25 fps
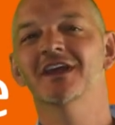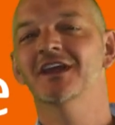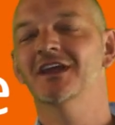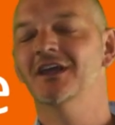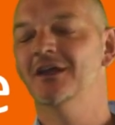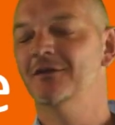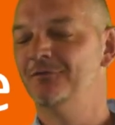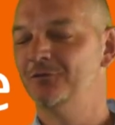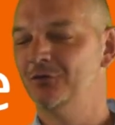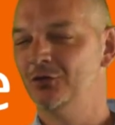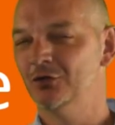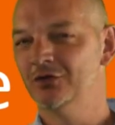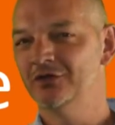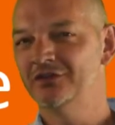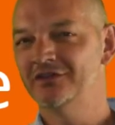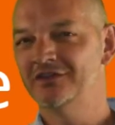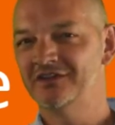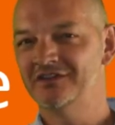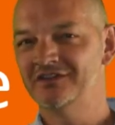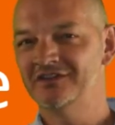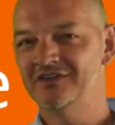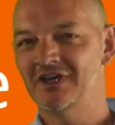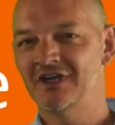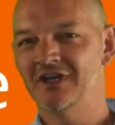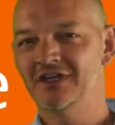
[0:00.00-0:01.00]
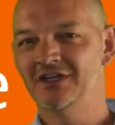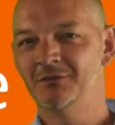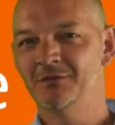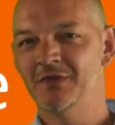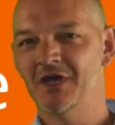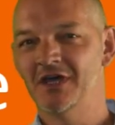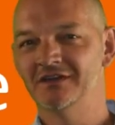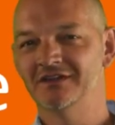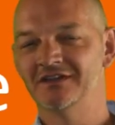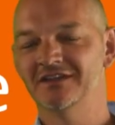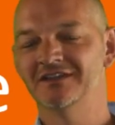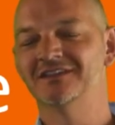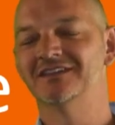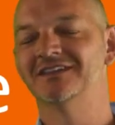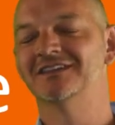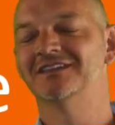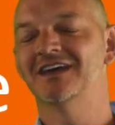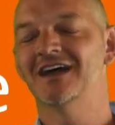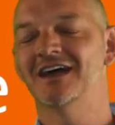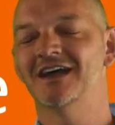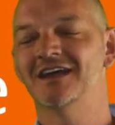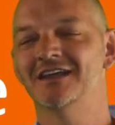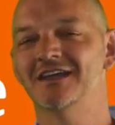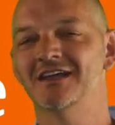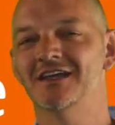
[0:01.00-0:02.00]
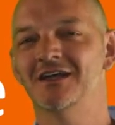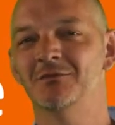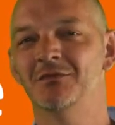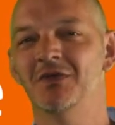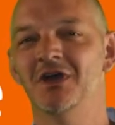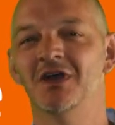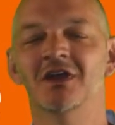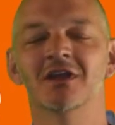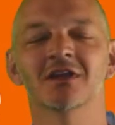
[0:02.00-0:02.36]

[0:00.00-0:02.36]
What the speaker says: If you're as excited about this as I am,